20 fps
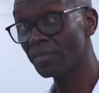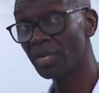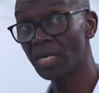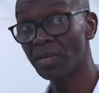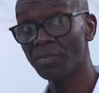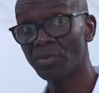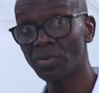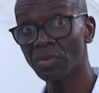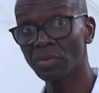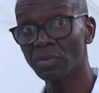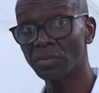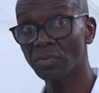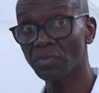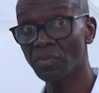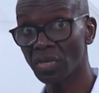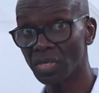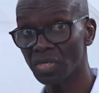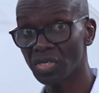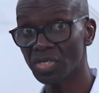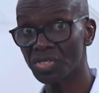minimal
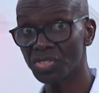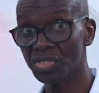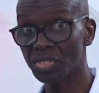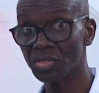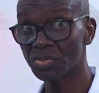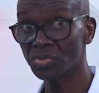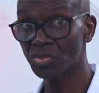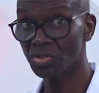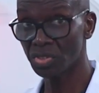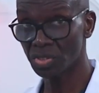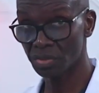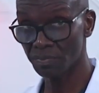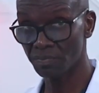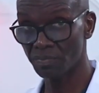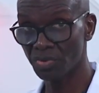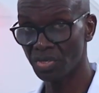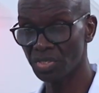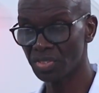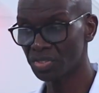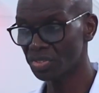radiation, so it's
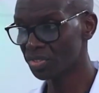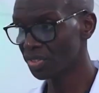pretty